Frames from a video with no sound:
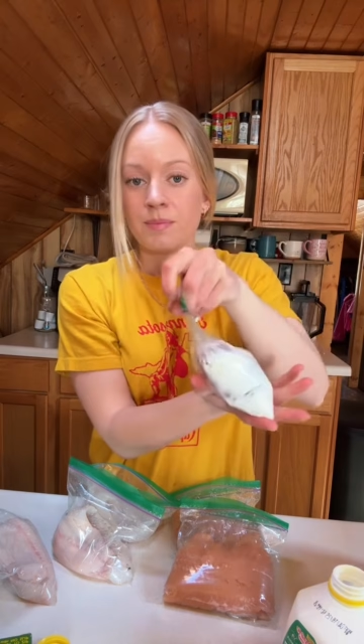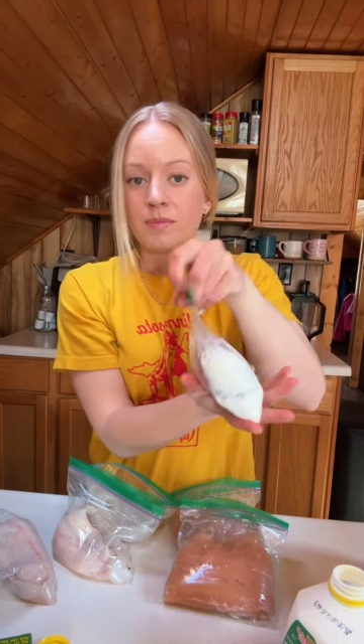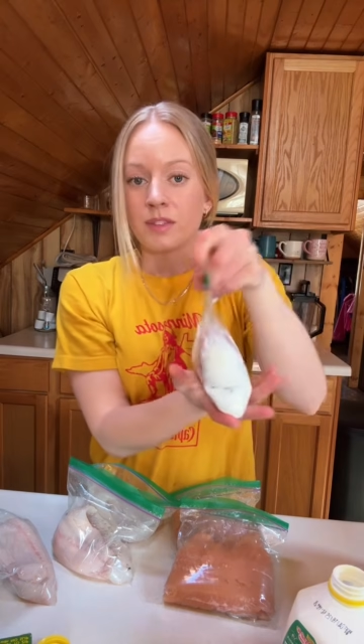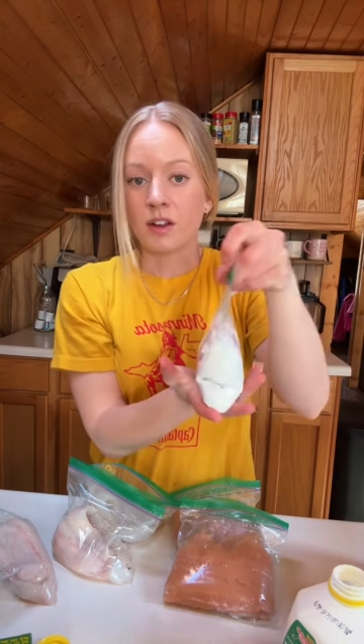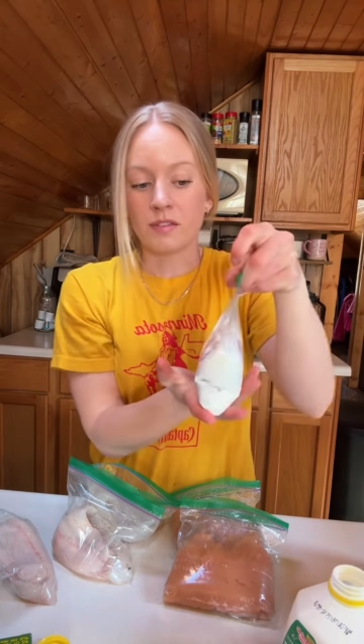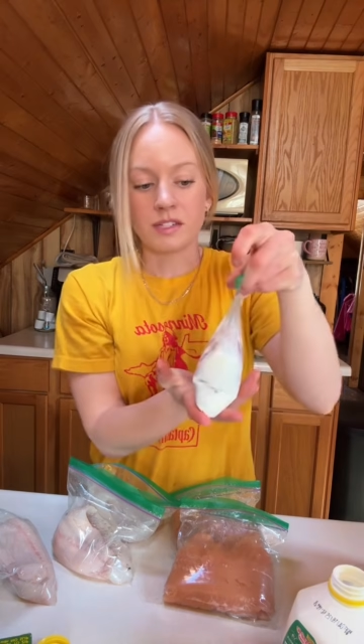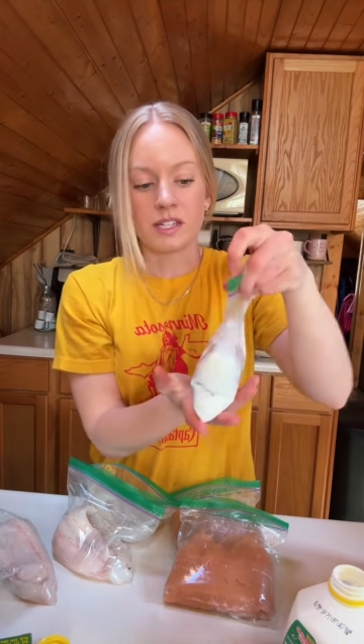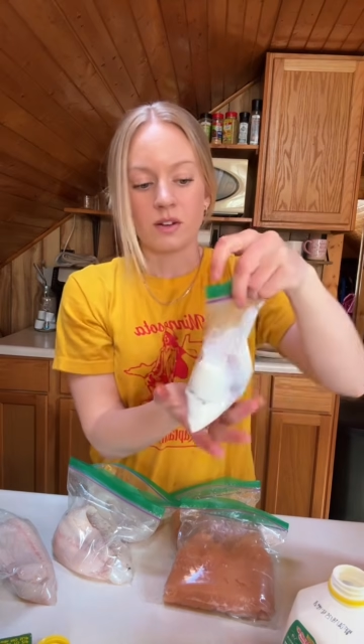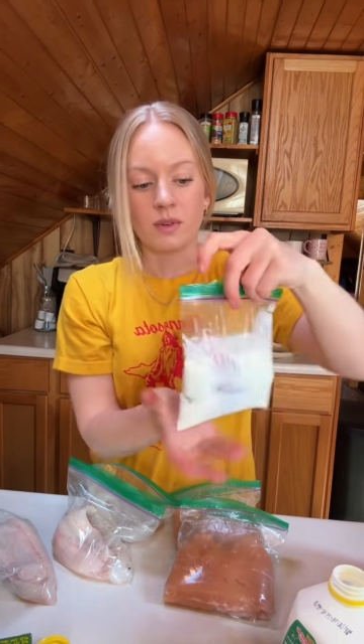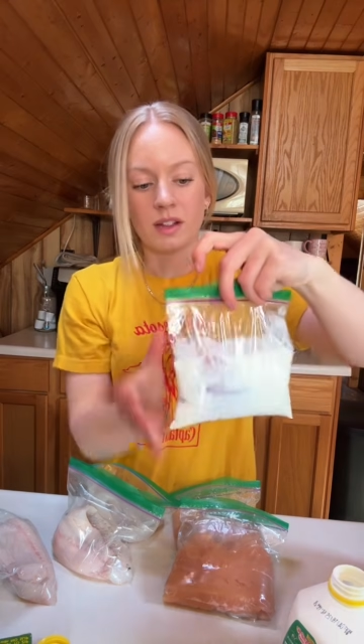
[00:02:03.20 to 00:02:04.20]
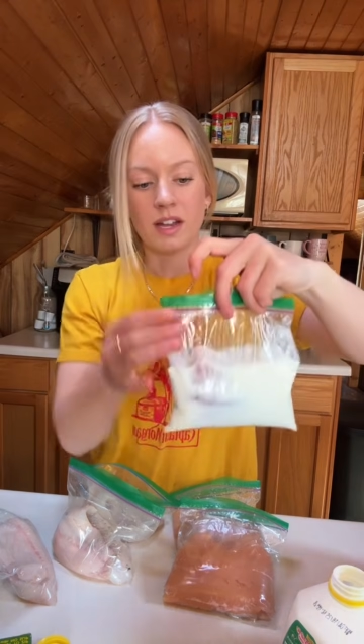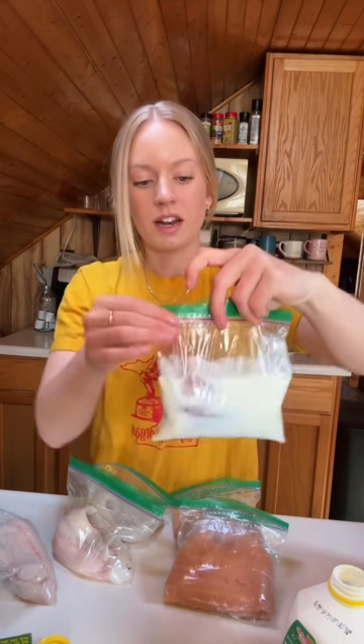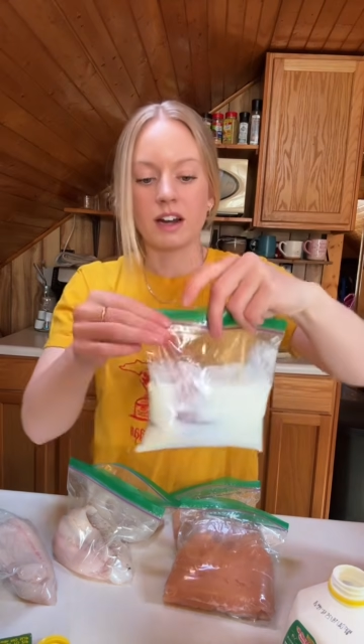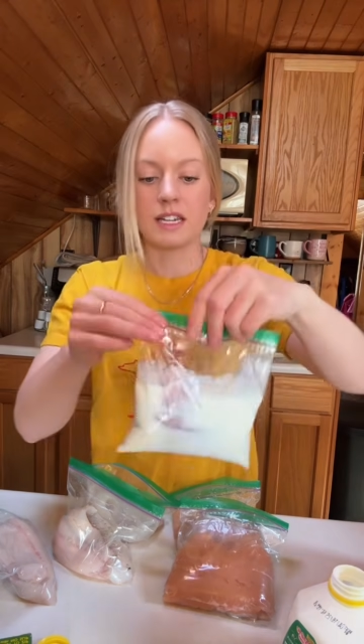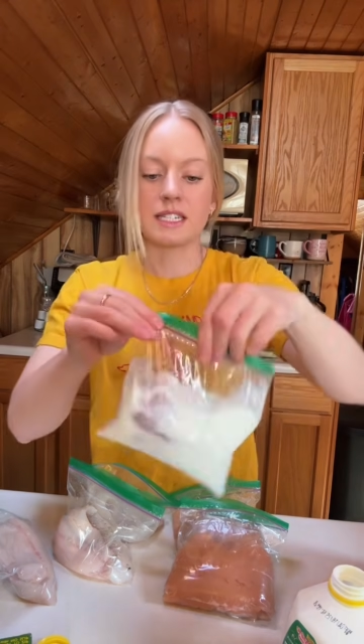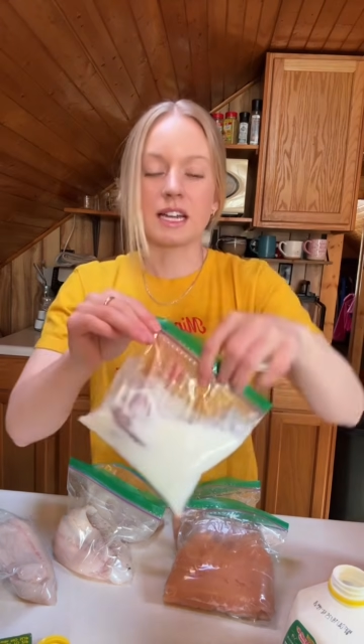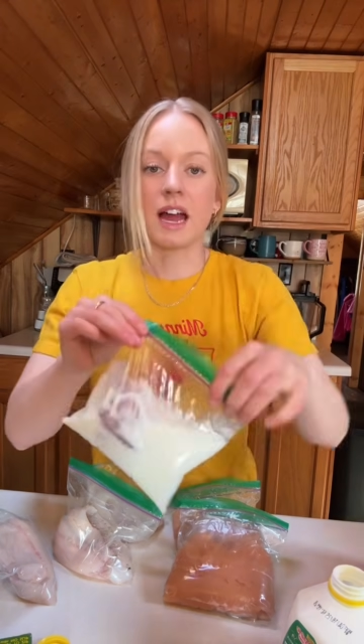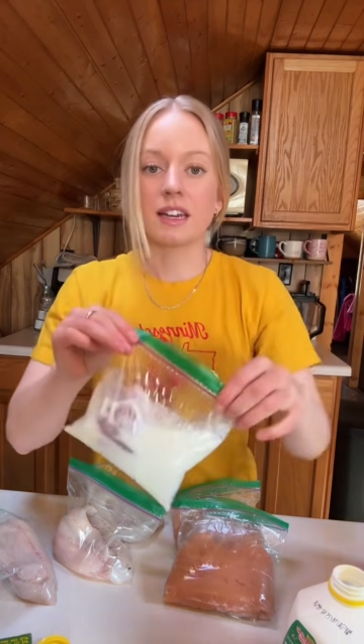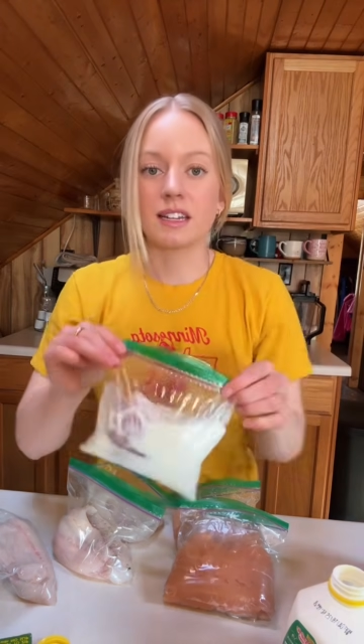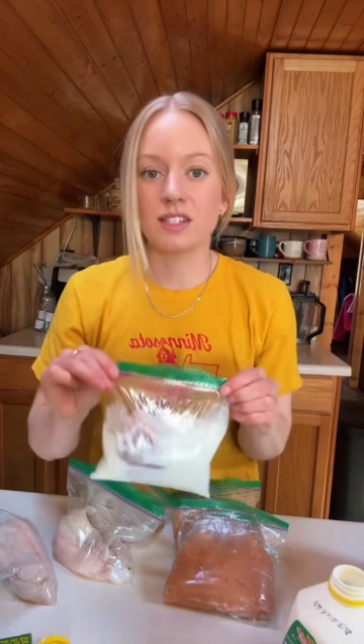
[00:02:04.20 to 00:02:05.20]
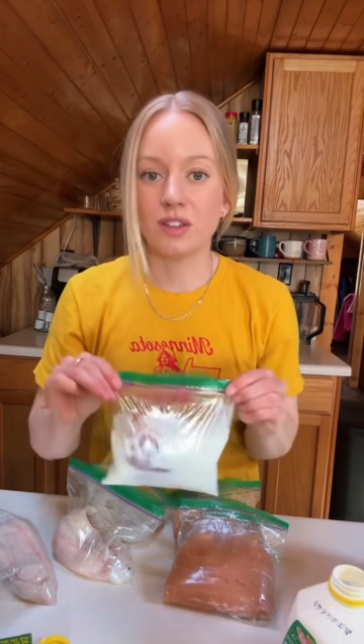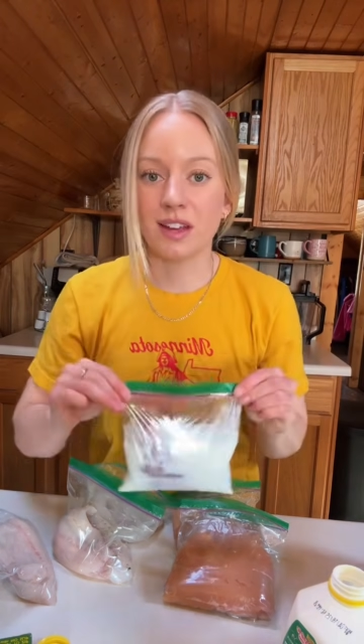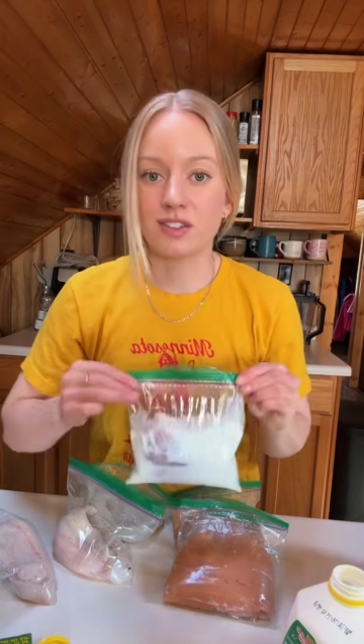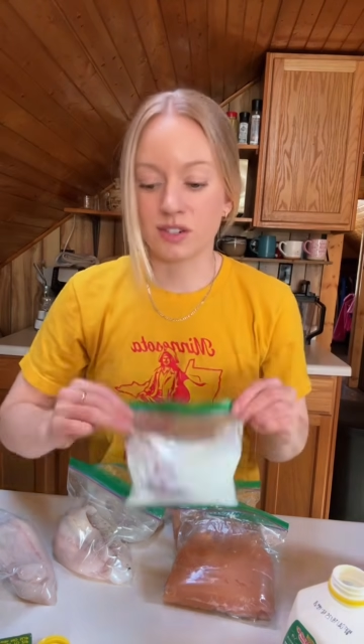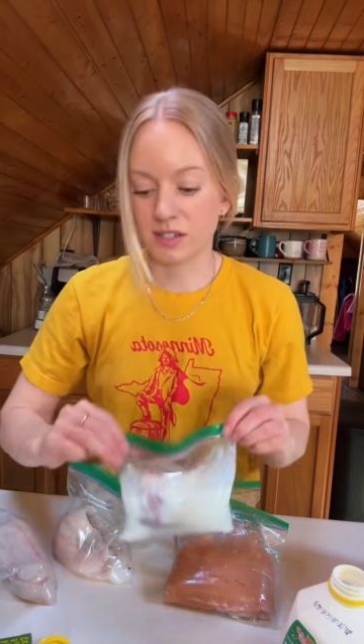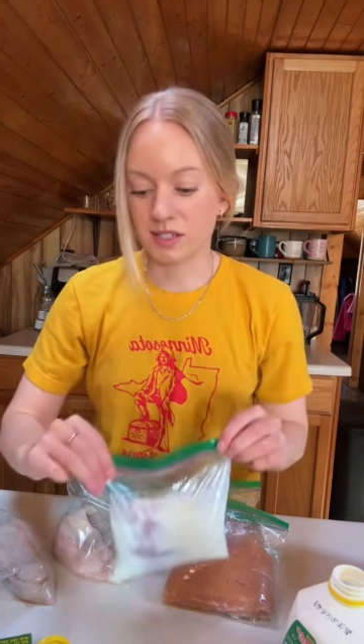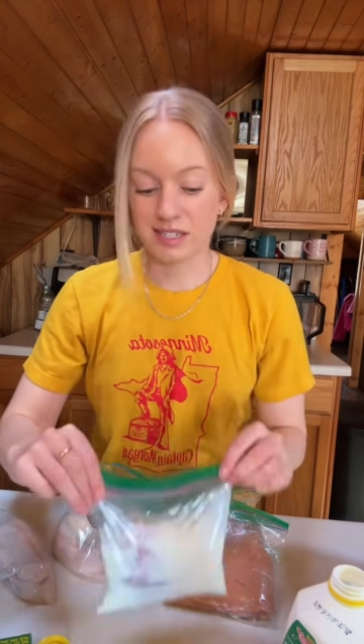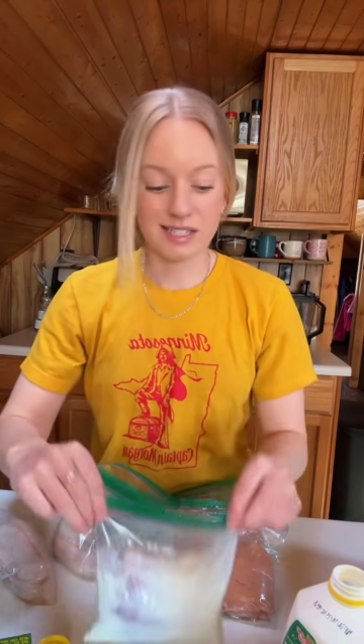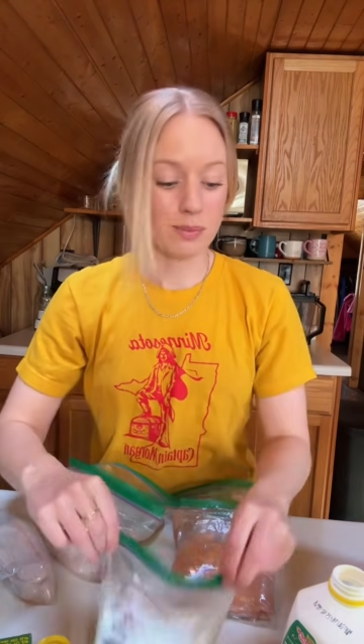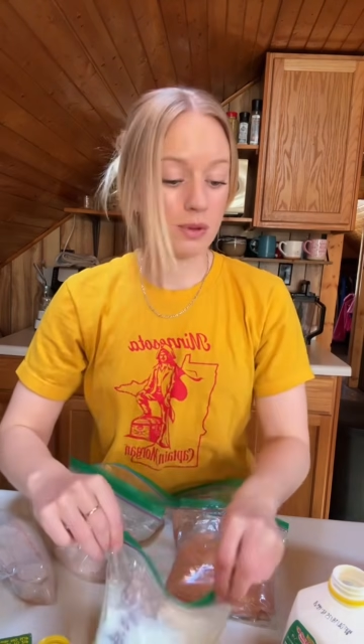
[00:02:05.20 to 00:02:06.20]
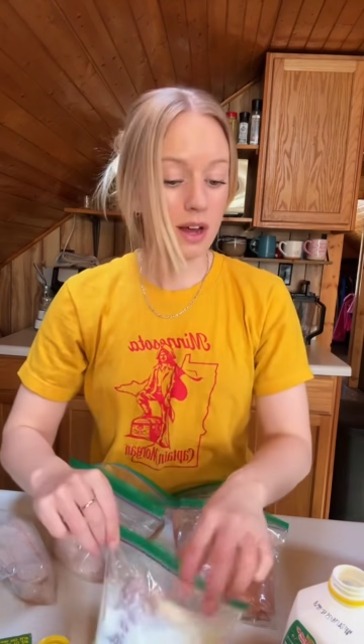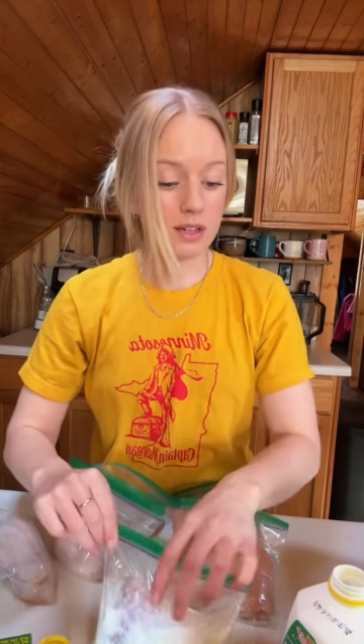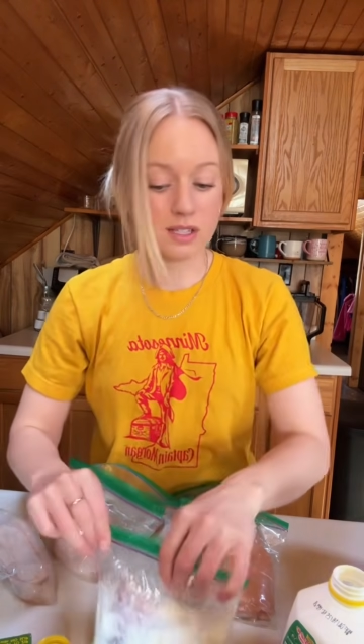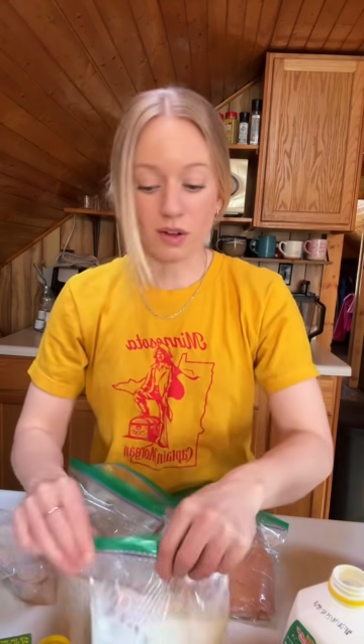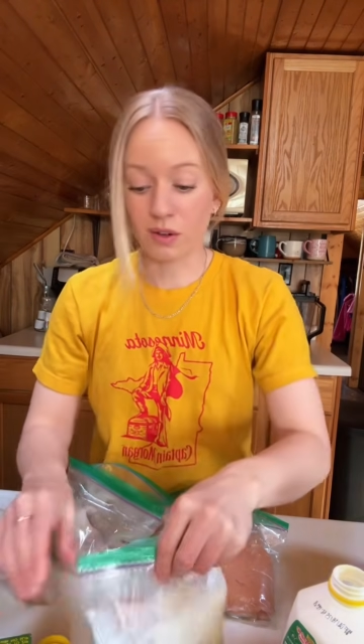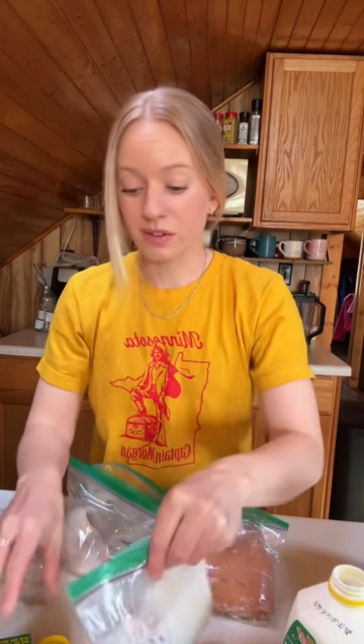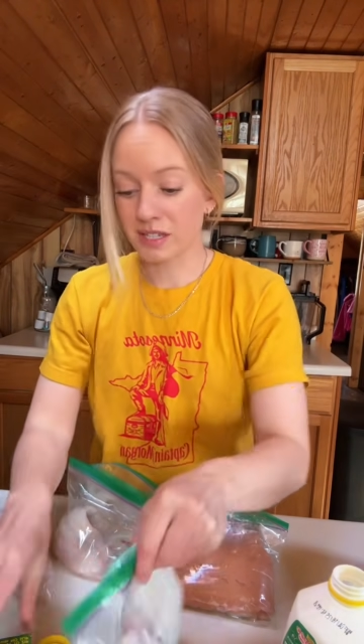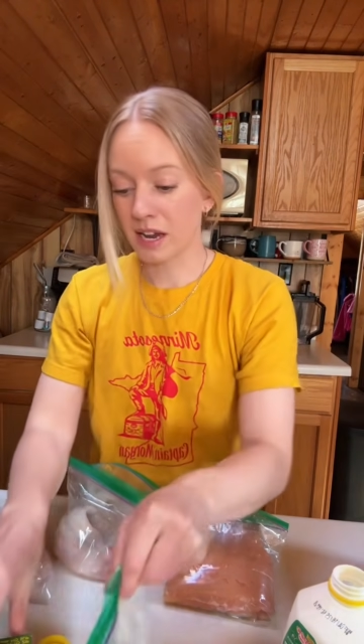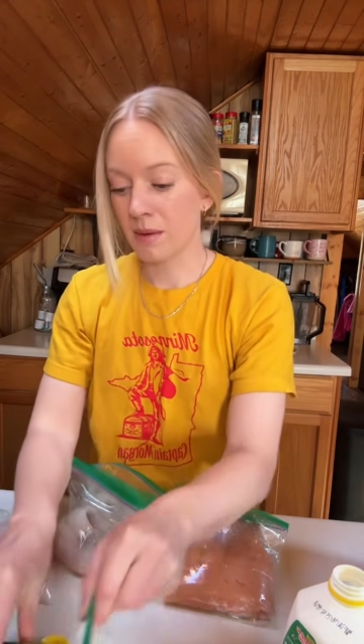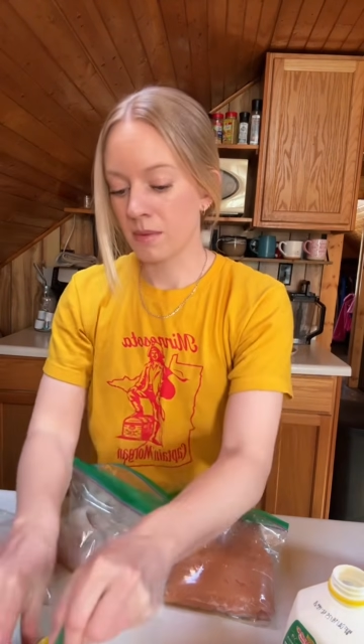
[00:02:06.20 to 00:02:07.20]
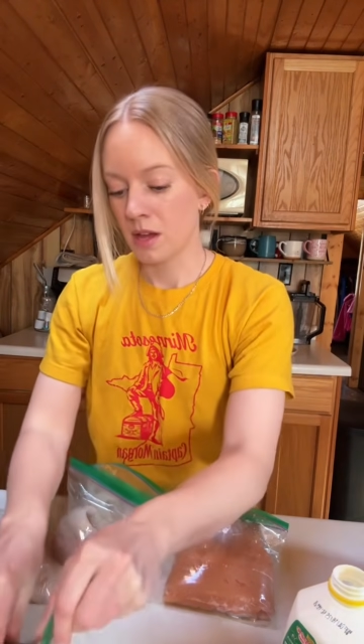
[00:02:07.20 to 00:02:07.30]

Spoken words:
You obviously don't want to lay it on its side because you can't trust these Ziplocs all the time.